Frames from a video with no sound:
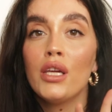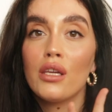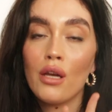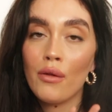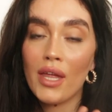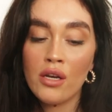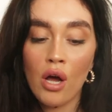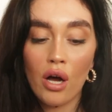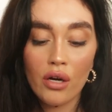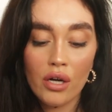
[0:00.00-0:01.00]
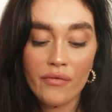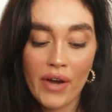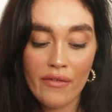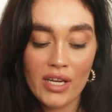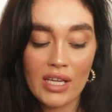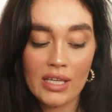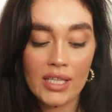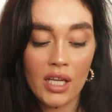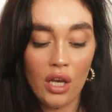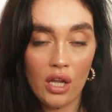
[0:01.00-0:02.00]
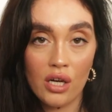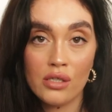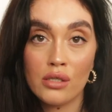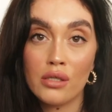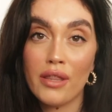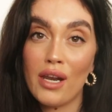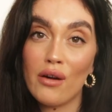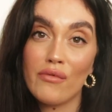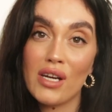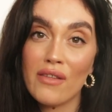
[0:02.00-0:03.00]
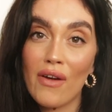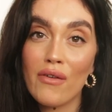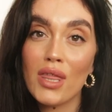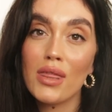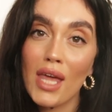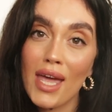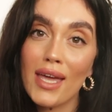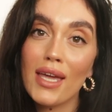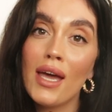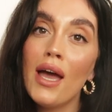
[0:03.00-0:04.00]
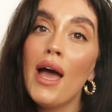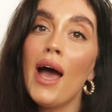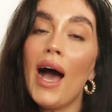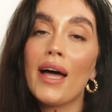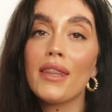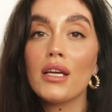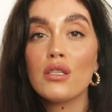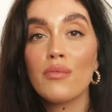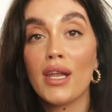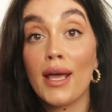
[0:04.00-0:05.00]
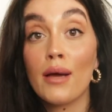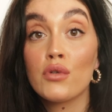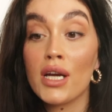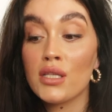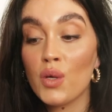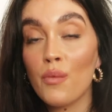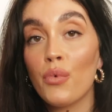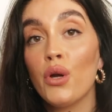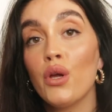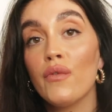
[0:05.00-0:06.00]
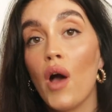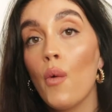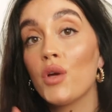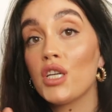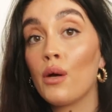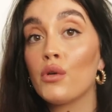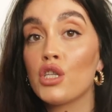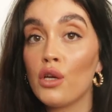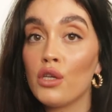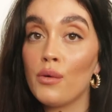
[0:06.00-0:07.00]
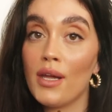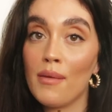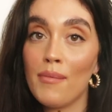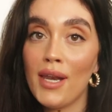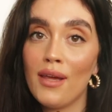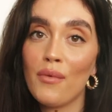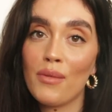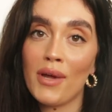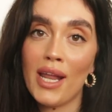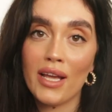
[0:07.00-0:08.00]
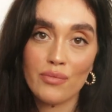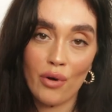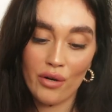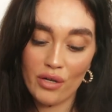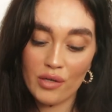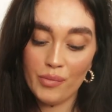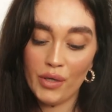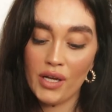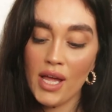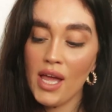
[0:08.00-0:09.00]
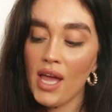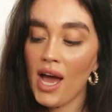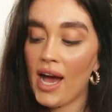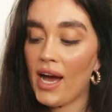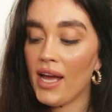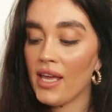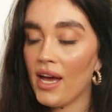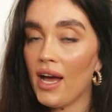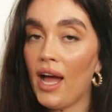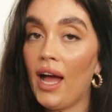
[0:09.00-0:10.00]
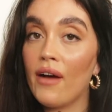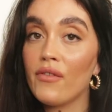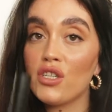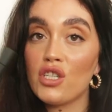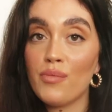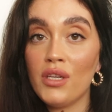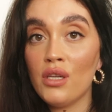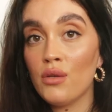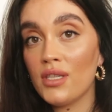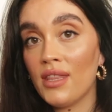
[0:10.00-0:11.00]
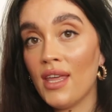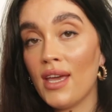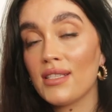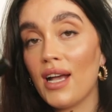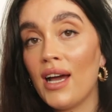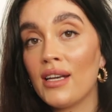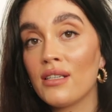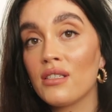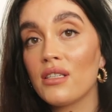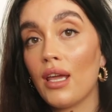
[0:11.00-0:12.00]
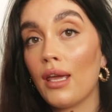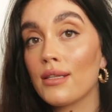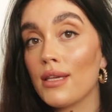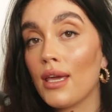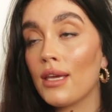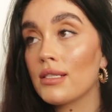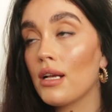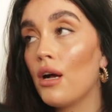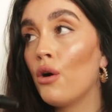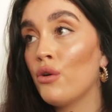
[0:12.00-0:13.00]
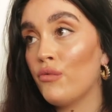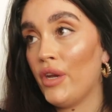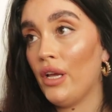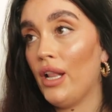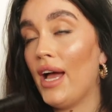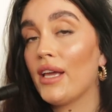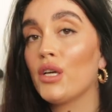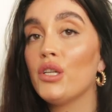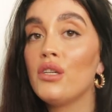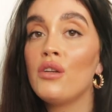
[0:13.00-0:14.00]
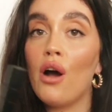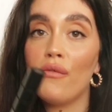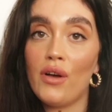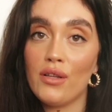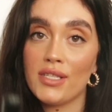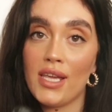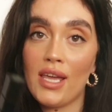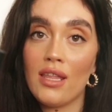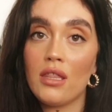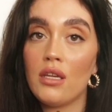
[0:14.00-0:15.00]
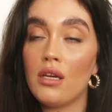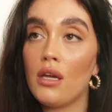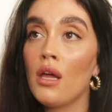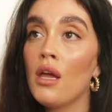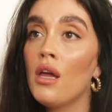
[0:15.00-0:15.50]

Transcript: You know, they're not very long, they're not really very thick, and that is something I am trying to improve on, which I will show you in a minute with my next product. But I have just been using this and it is unreal. I could not fault it. The